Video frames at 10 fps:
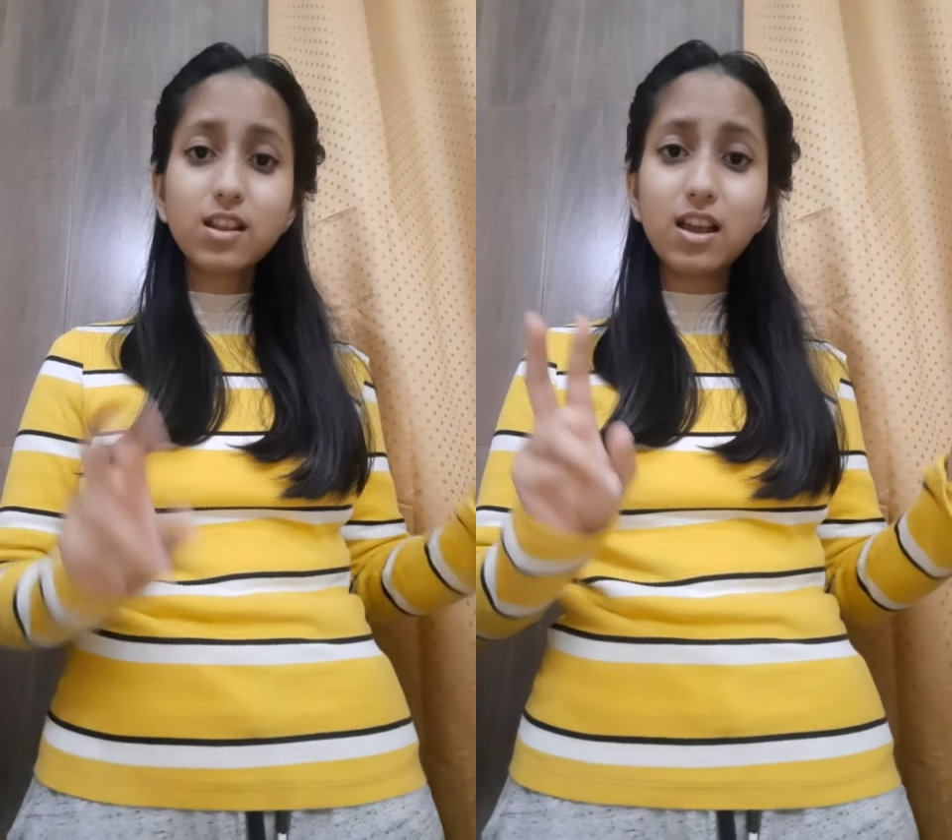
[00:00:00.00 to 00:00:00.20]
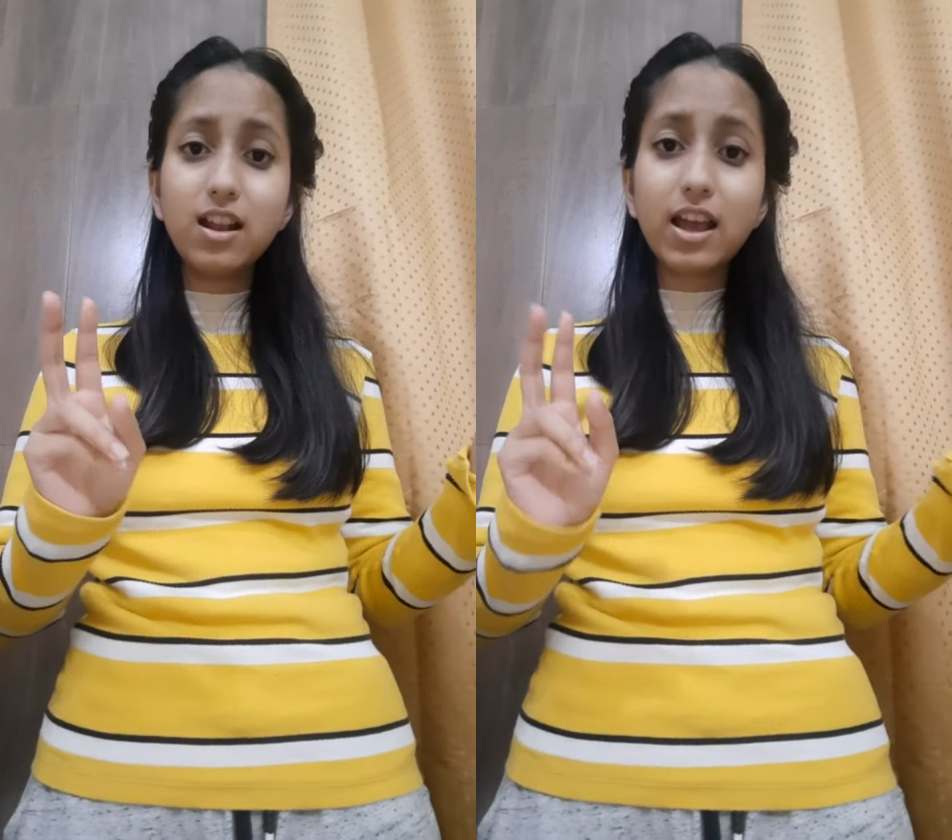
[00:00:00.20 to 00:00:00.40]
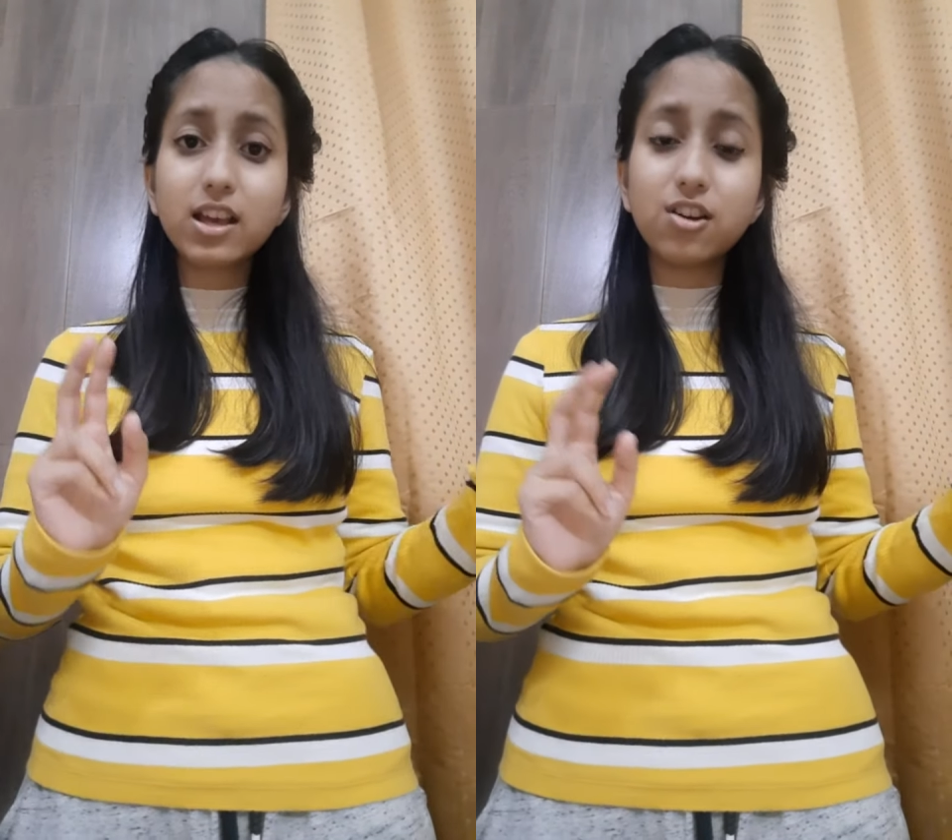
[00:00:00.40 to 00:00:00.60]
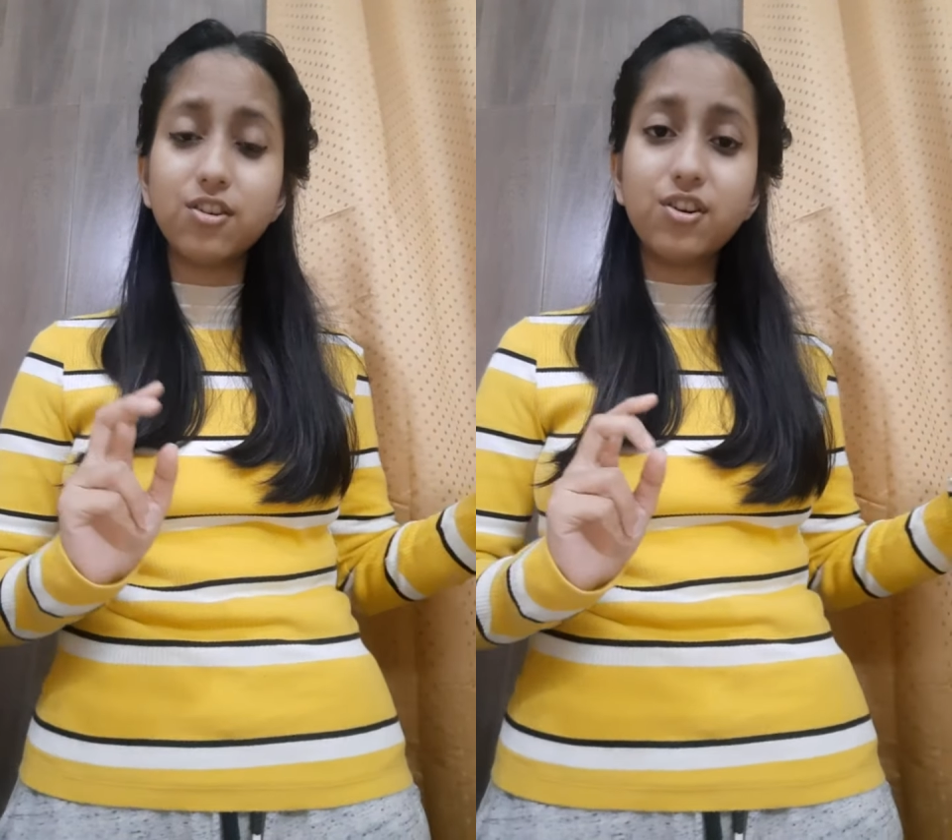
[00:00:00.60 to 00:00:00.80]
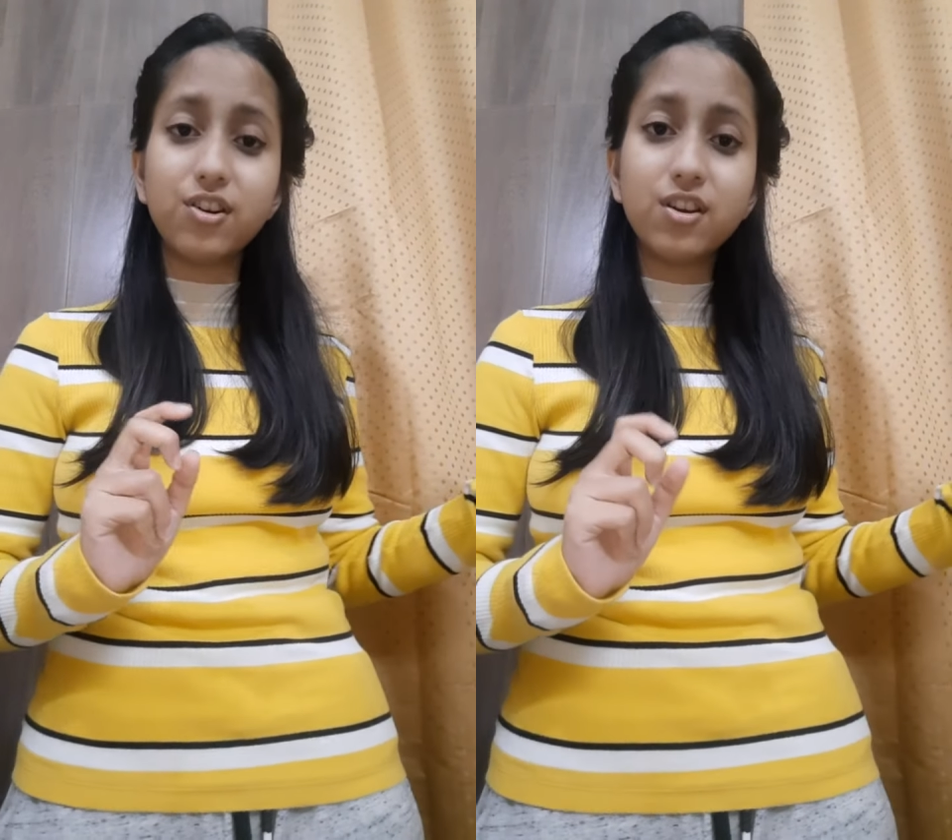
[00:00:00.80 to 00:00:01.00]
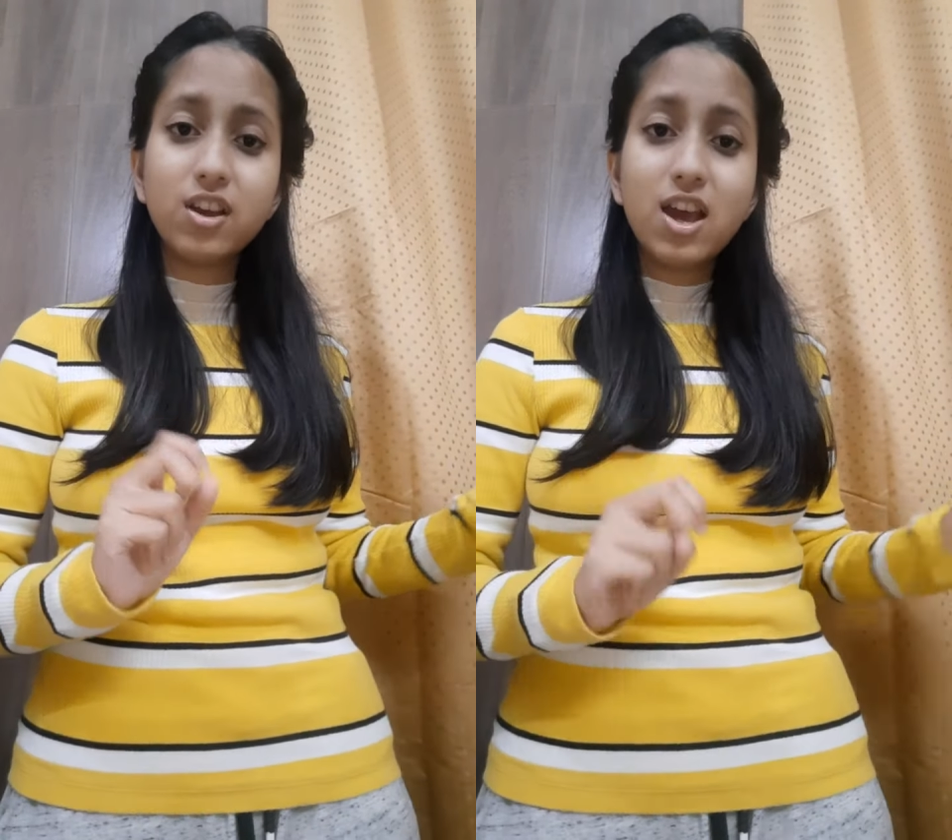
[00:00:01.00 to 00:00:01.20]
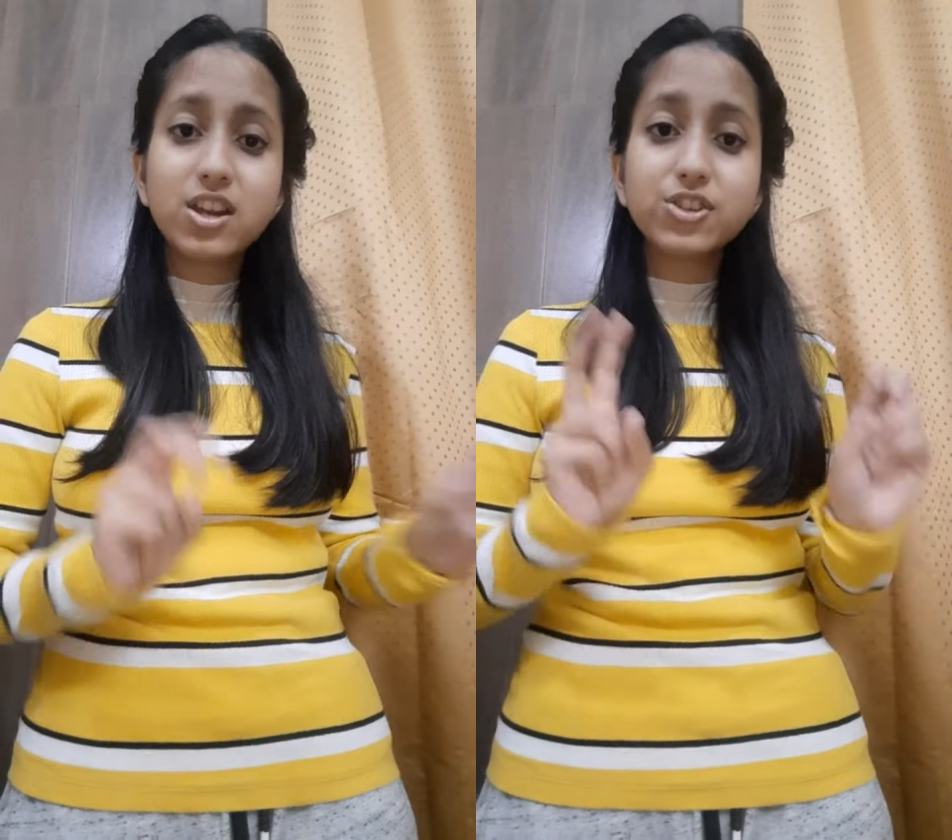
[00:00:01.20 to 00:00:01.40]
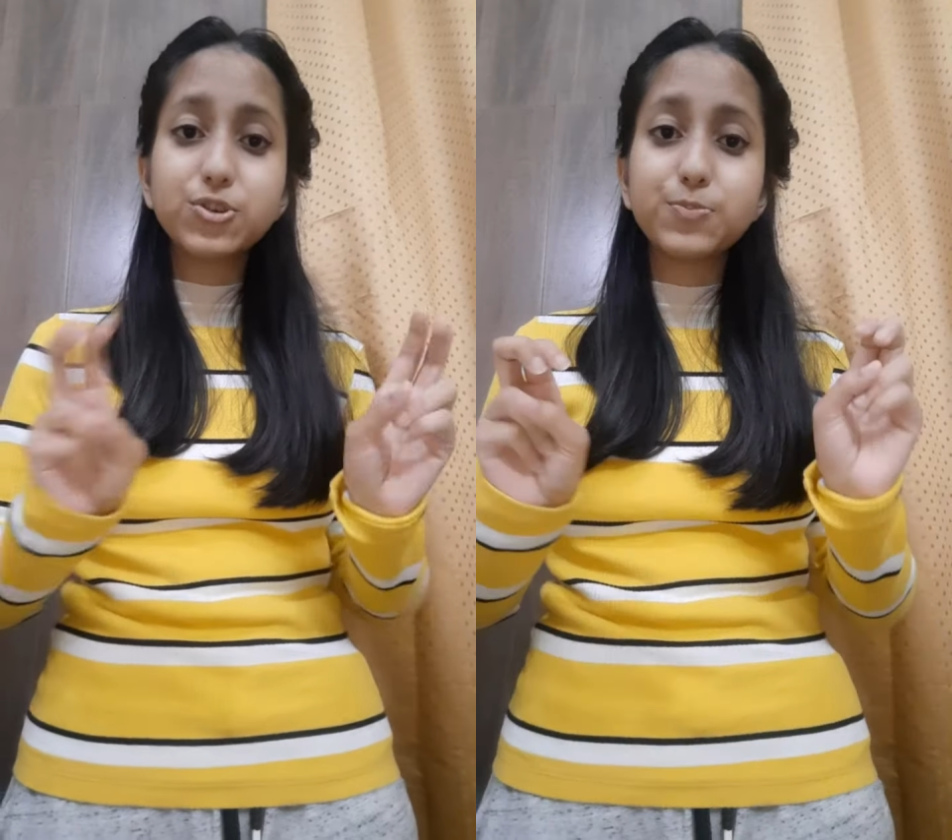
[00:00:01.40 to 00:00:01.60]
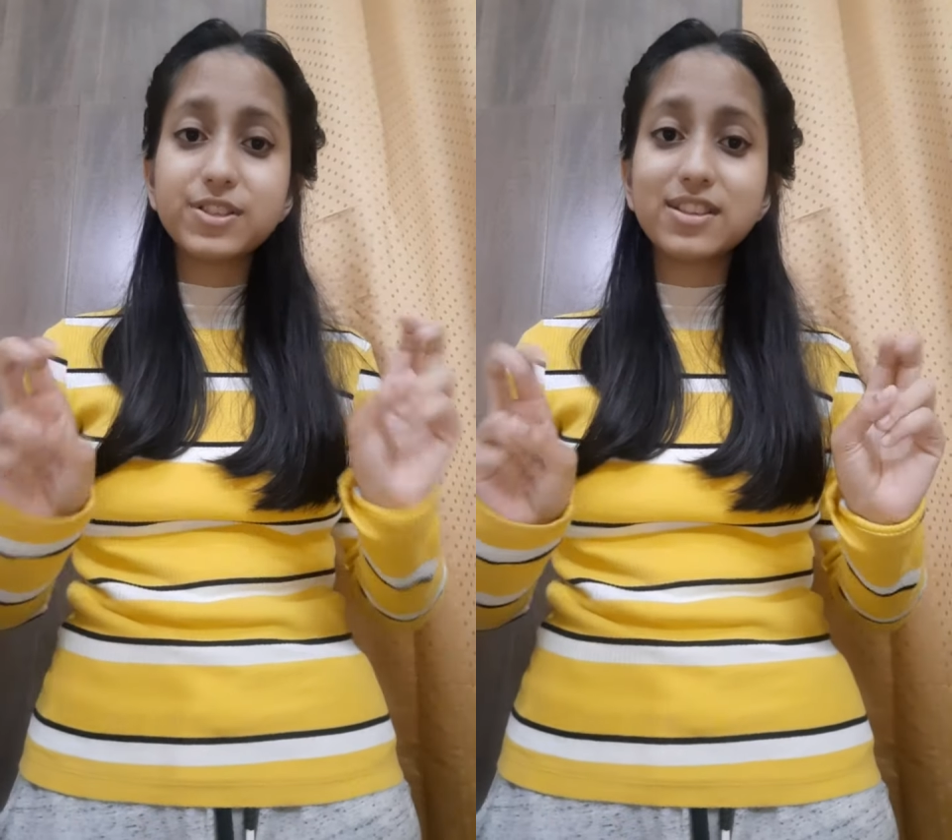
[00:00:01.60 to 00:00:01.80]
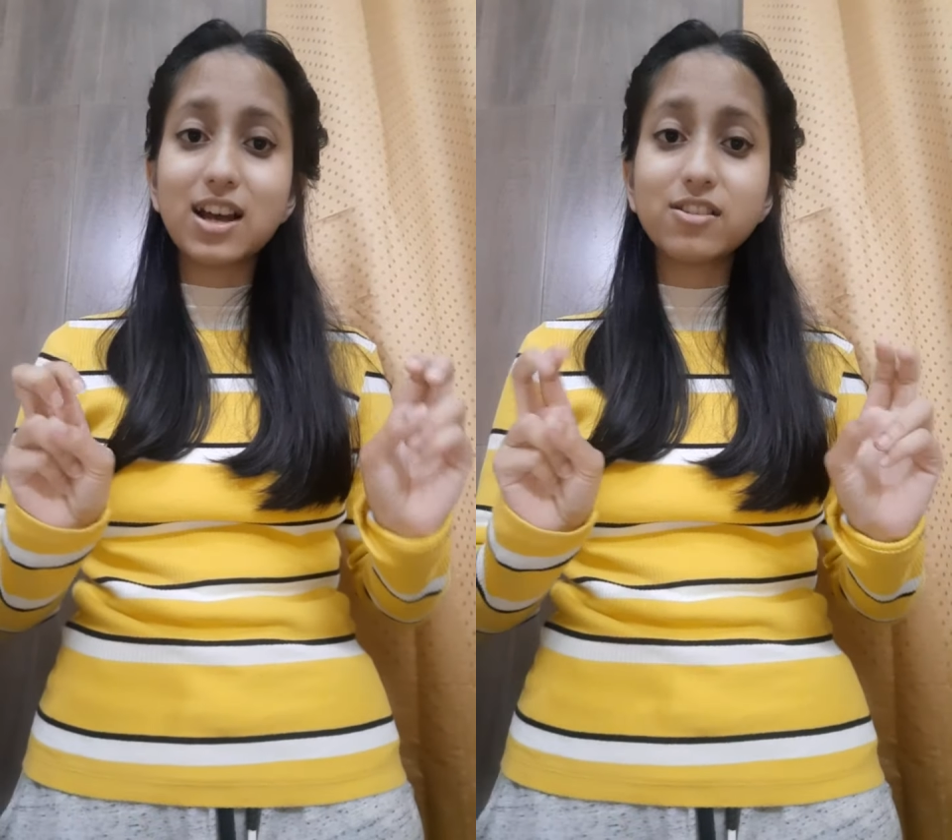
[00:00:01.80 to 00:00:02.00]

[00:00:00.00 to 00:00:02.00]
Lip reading: her, the superstar